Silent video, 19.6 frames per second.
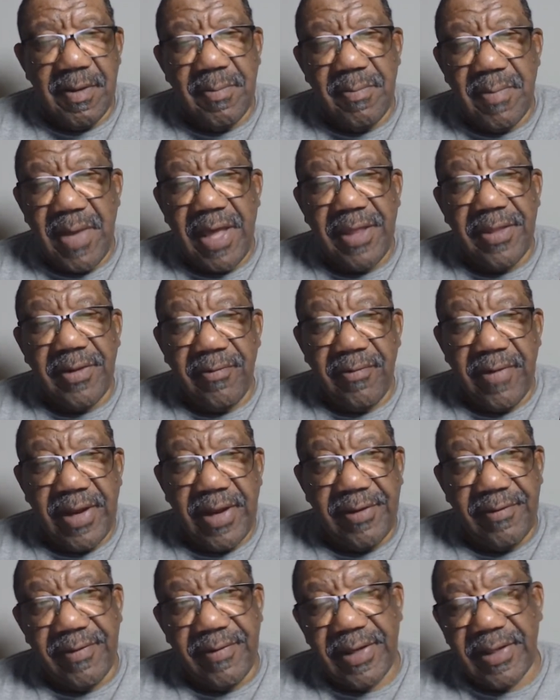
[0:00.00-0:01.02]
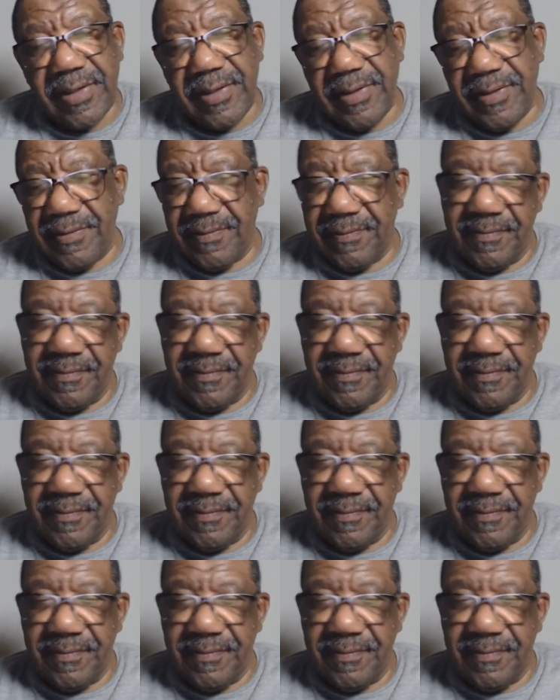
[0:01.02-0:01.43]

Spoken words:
by the rhetoric